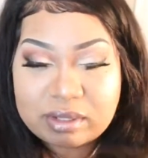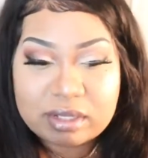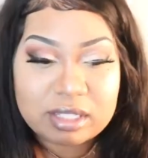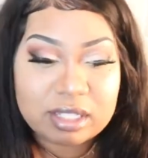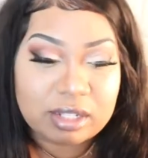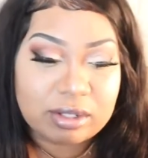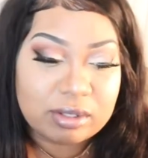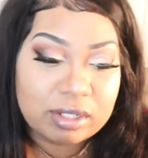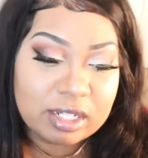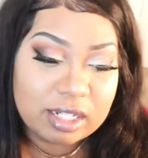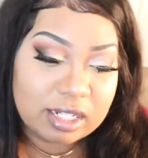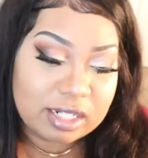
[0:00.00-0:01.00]
So
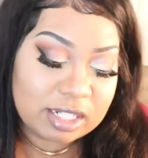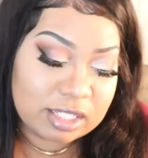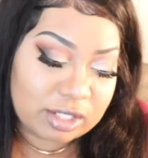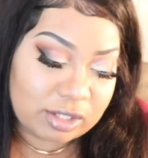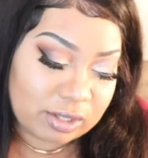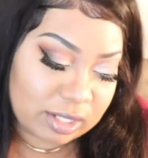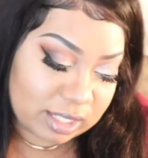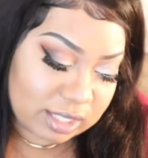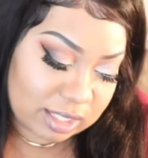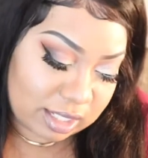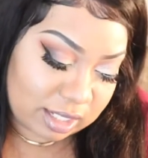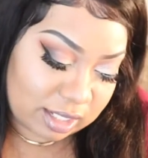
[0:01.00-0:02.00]
just so you can
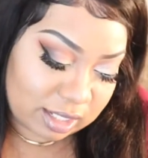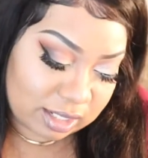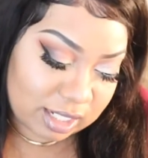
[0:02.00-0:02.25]
see,